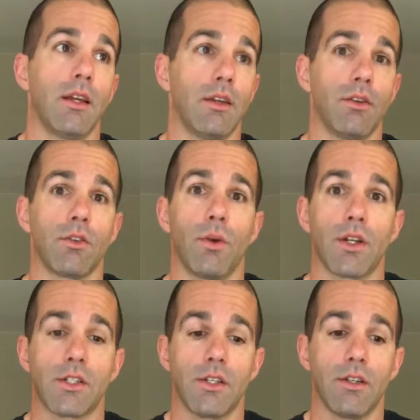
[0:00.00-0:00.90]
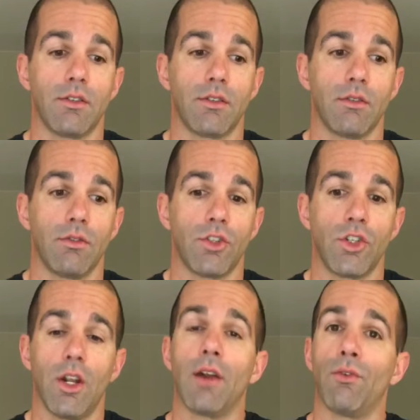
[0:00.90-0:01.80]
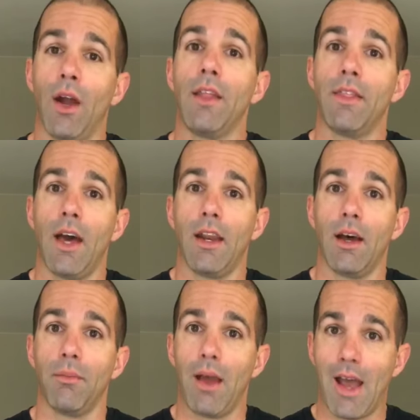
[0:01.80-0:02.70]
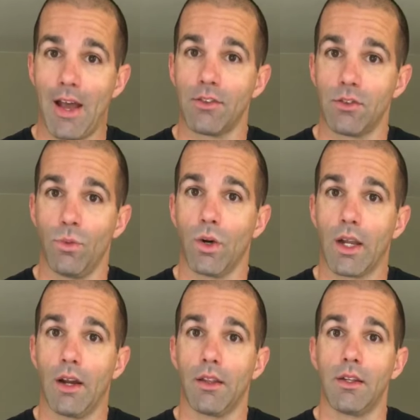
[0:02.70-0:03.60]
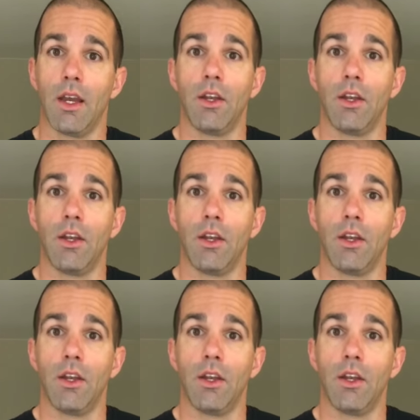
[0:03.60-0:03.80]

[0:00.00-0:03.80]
You know, his question is, should I write that up as the workout of the day,